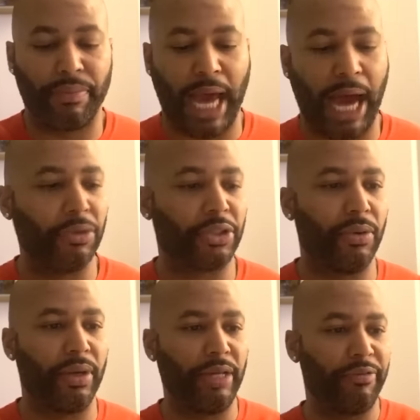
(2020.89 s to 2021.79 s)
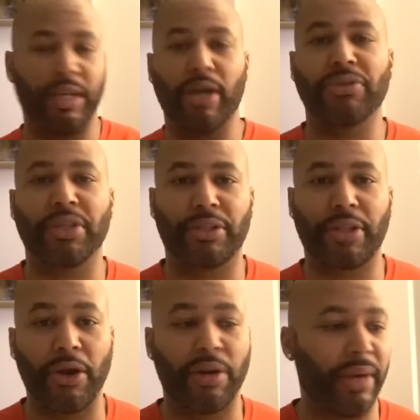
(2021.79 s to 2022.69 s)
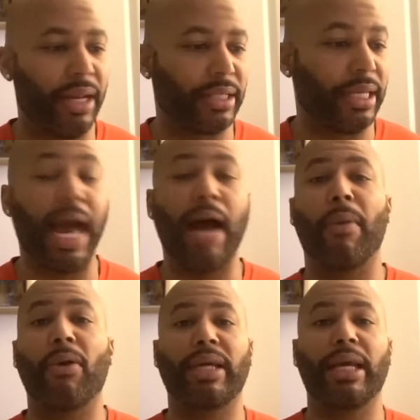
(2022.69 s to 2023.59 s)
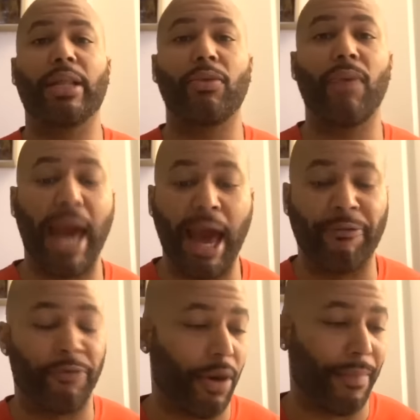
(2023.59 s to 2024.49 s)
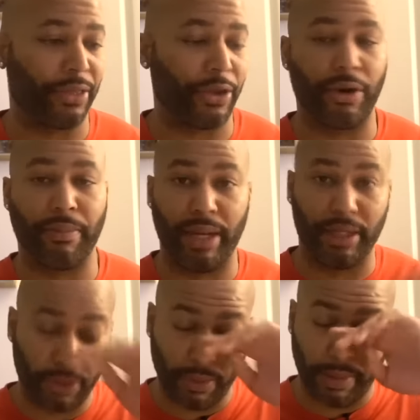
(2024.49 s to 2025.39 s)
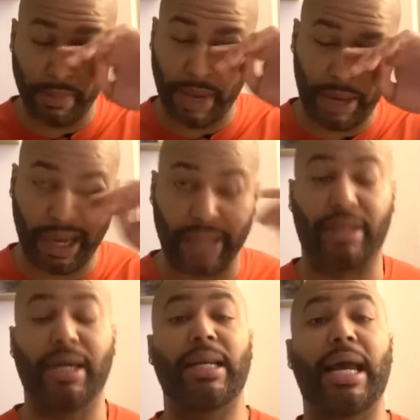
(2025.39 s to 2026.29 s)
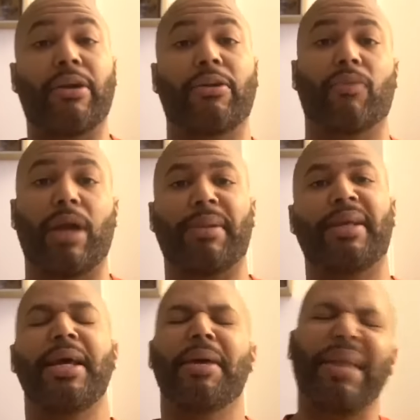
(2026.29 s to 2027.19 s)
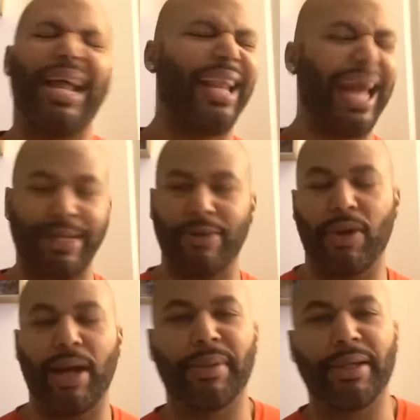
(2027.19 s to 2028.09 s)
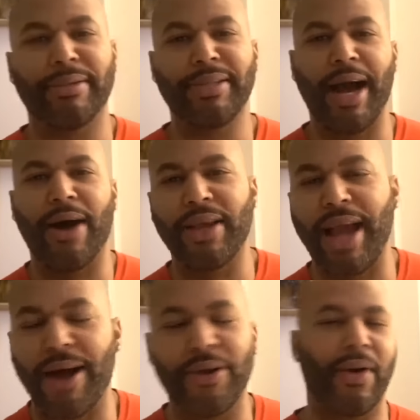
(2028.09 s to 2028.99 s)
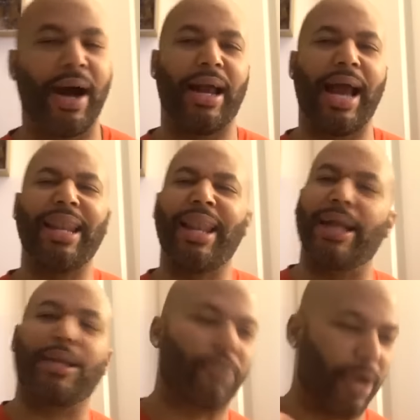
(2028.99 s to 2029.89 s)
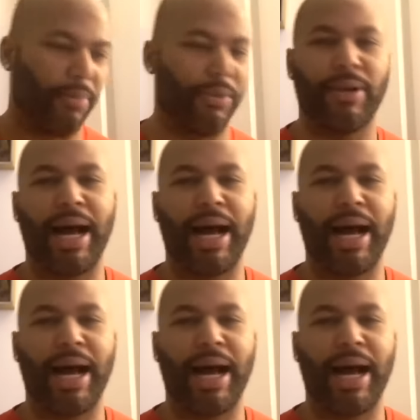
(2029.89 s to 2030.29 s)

I was doing these videos in 30 minutes and now I'm only getting through half of them in 30 minutes. So maybe I have to cut down on the rambling. But I like the rambling. Y'all know how I like to ramble.